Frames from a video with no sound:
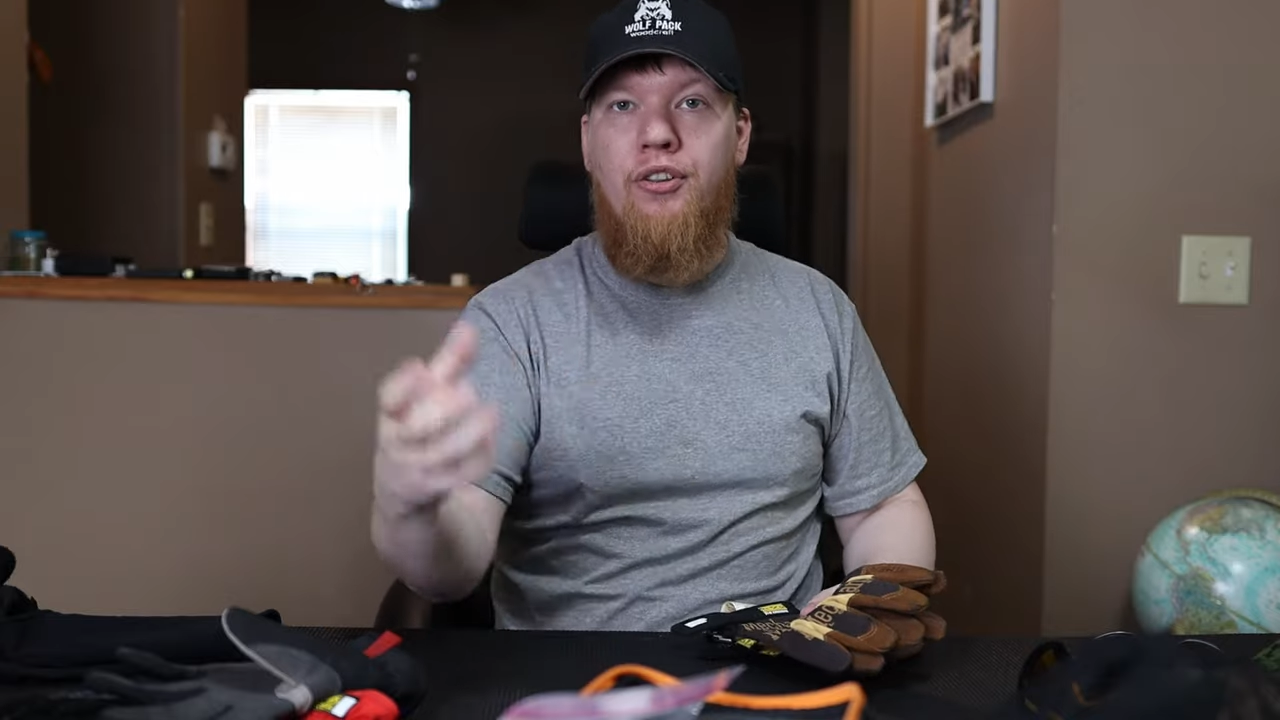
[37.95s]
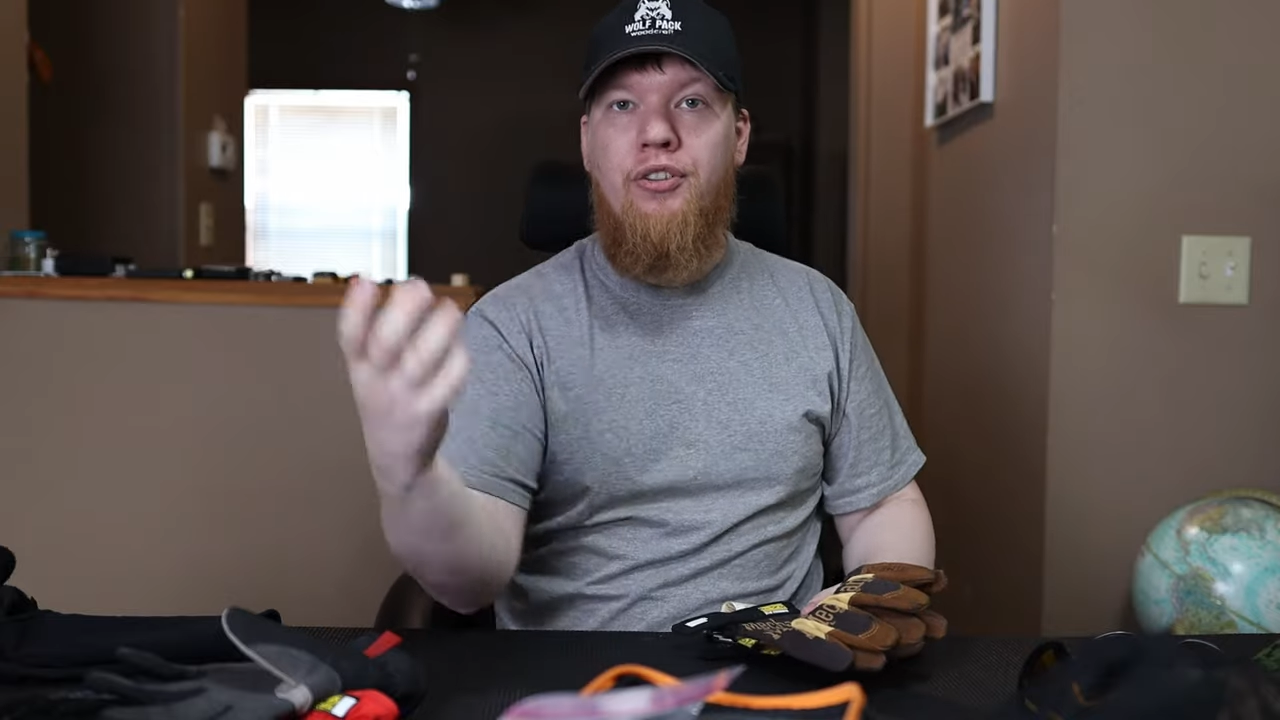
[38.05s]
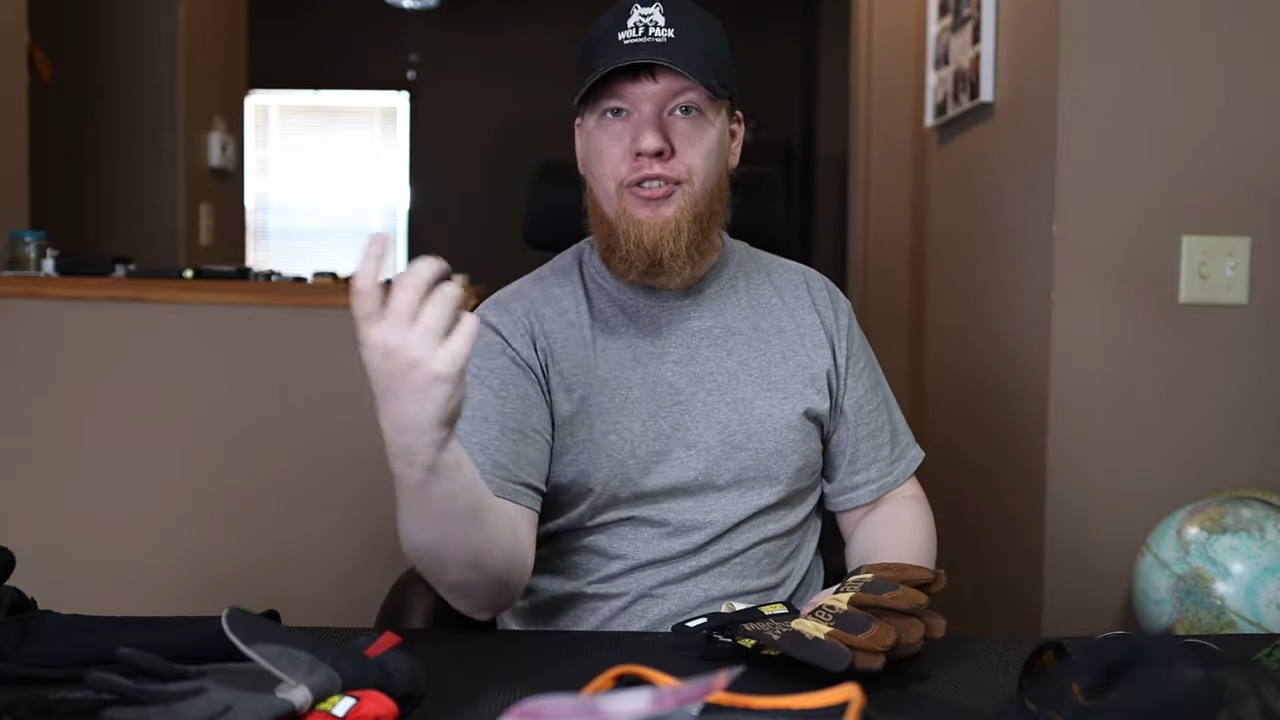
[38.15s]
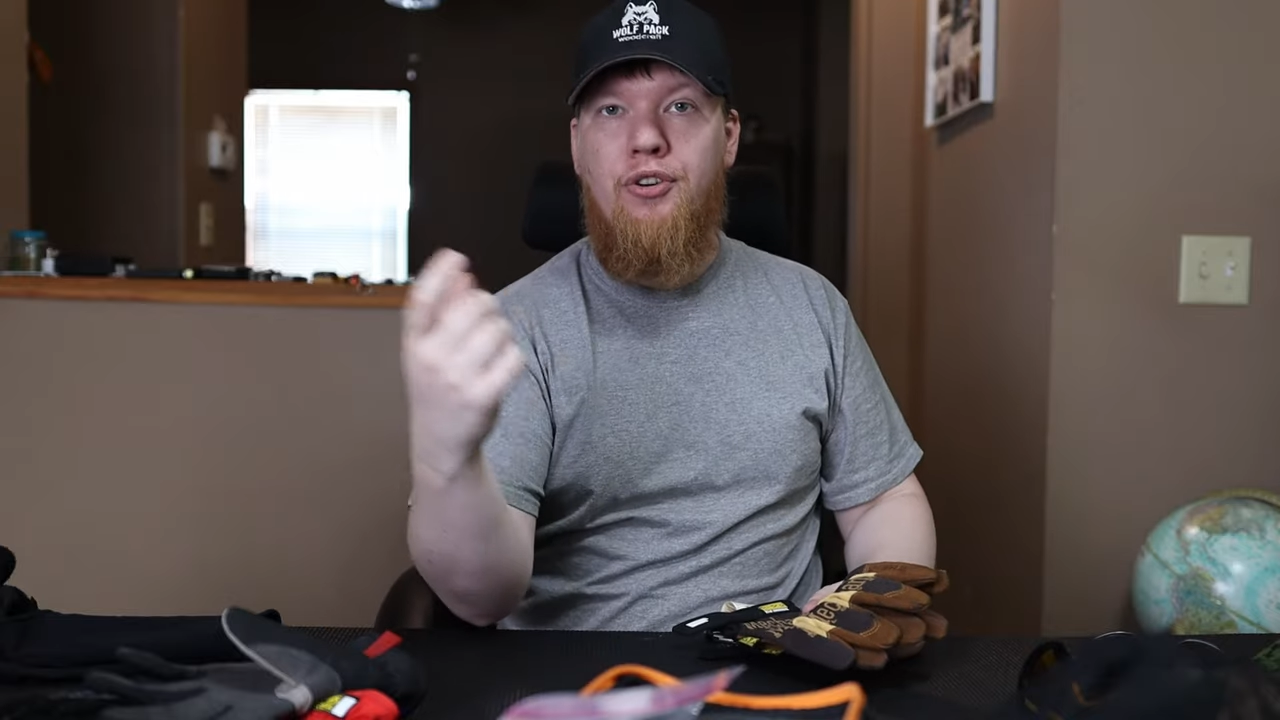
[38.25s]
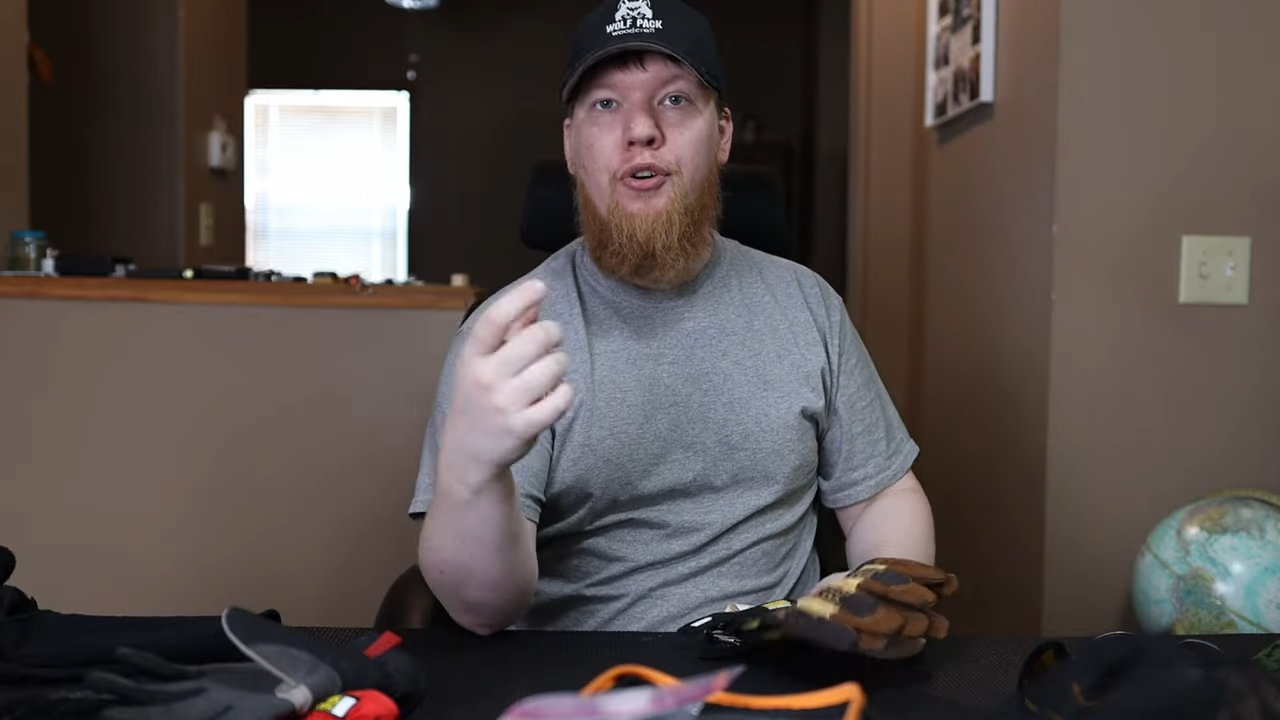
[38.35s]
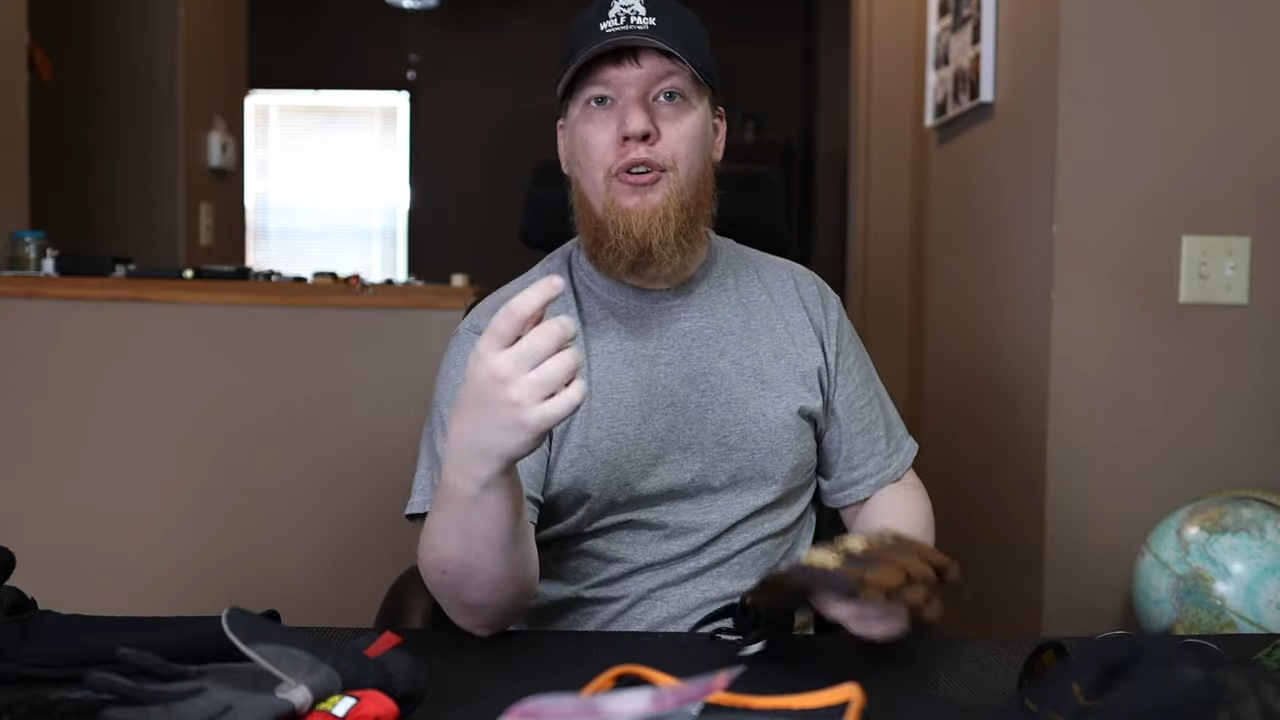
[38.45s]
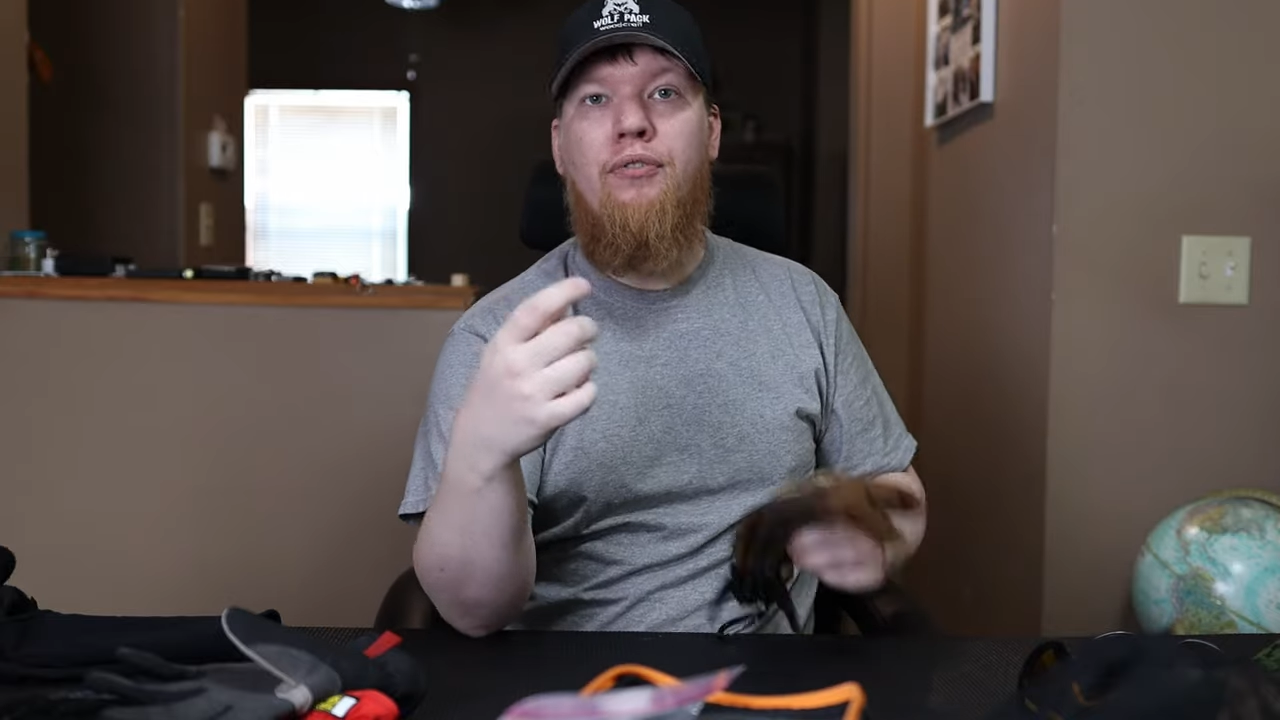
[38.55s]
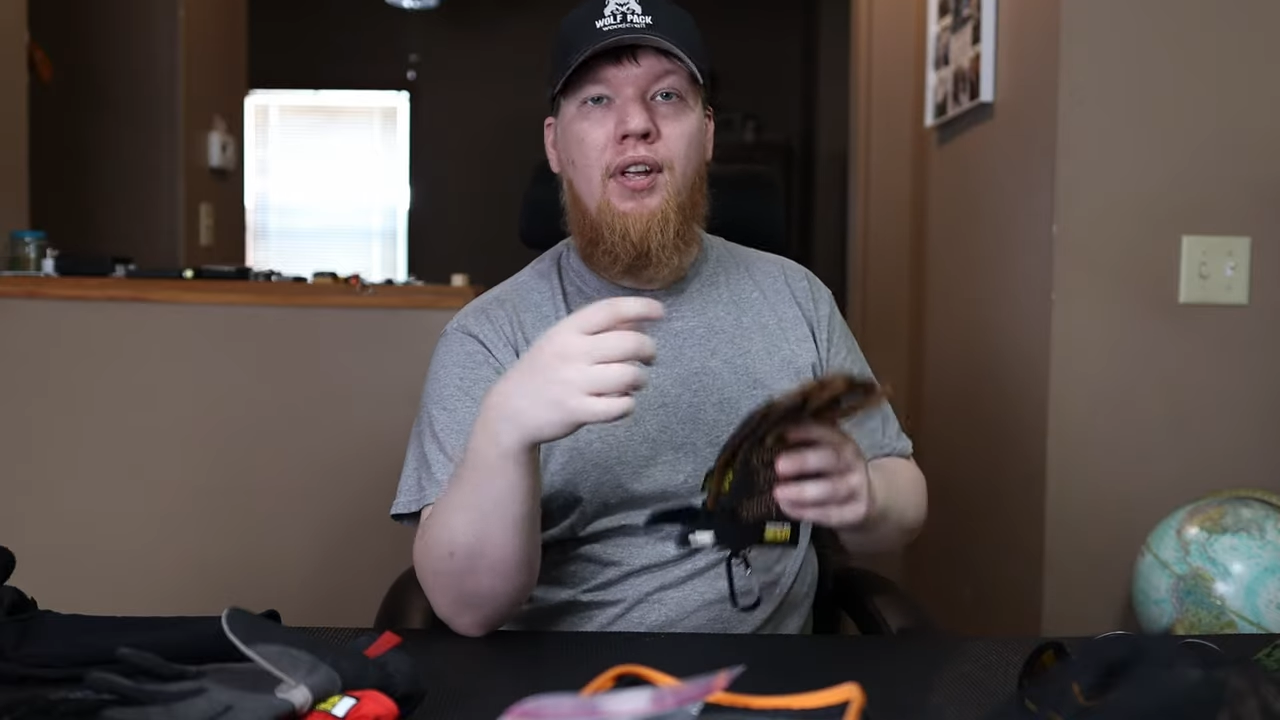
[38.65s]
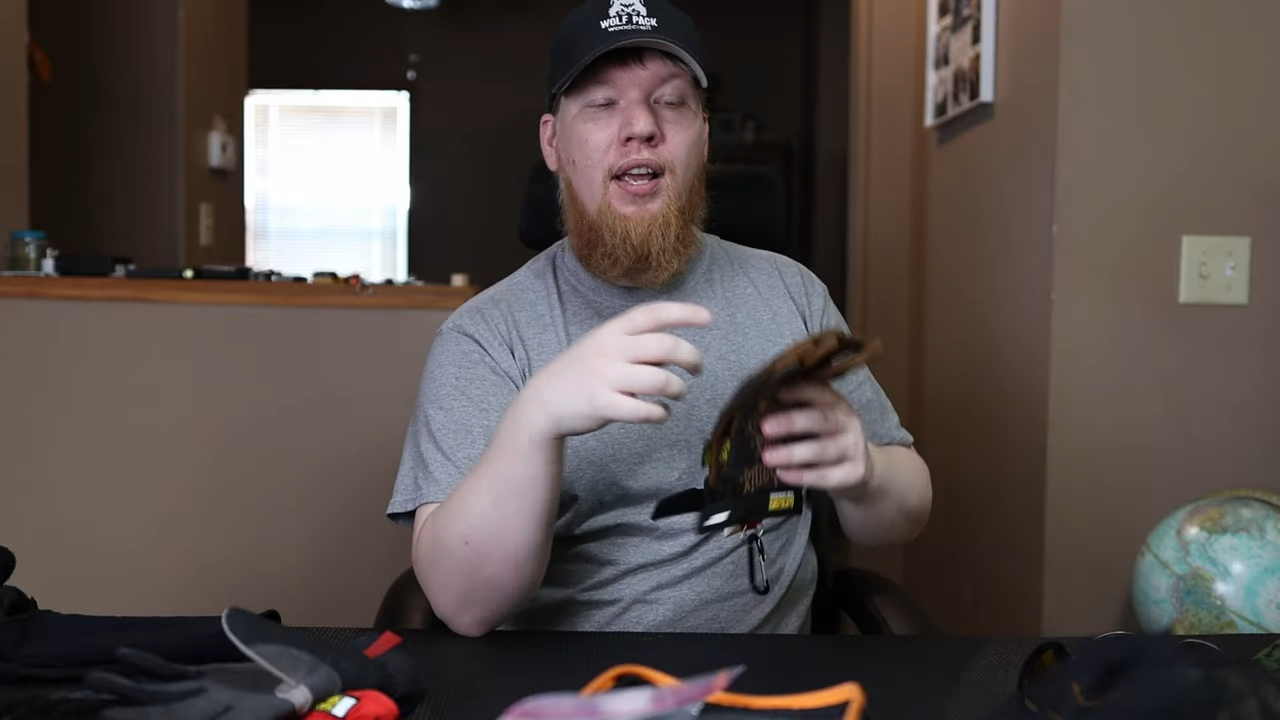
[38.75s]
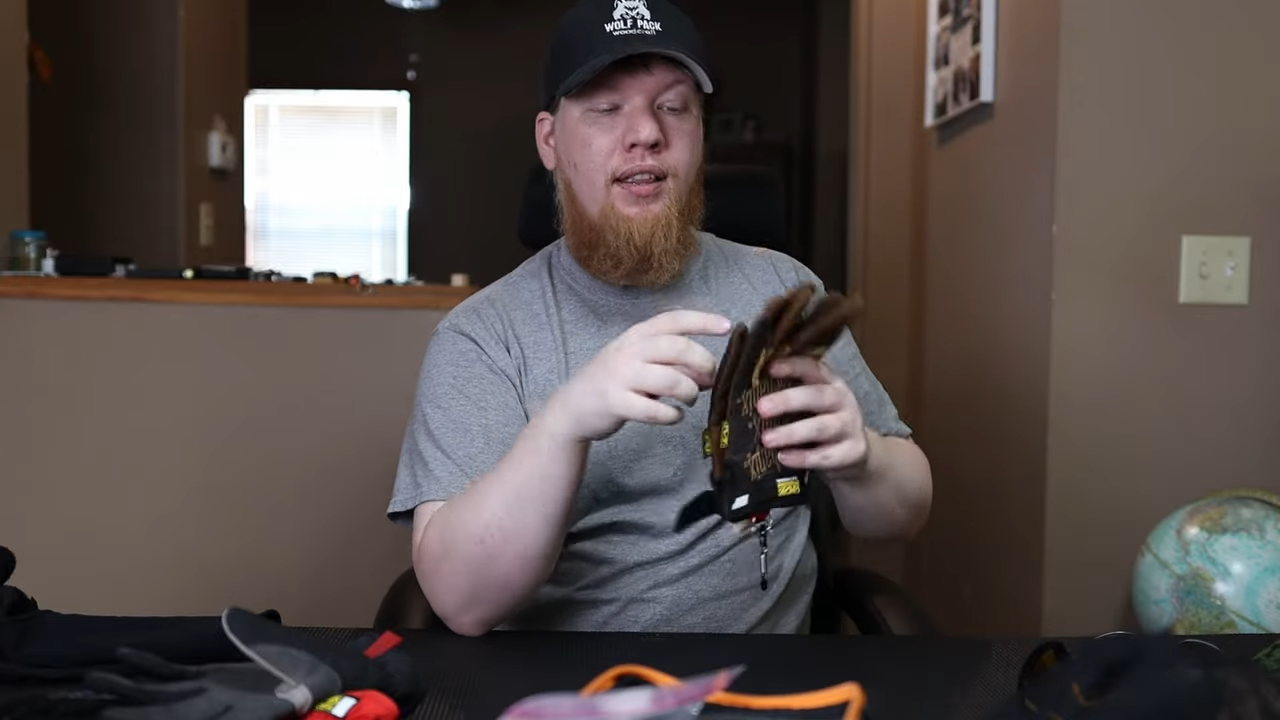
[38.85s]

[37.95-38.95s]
or the stove,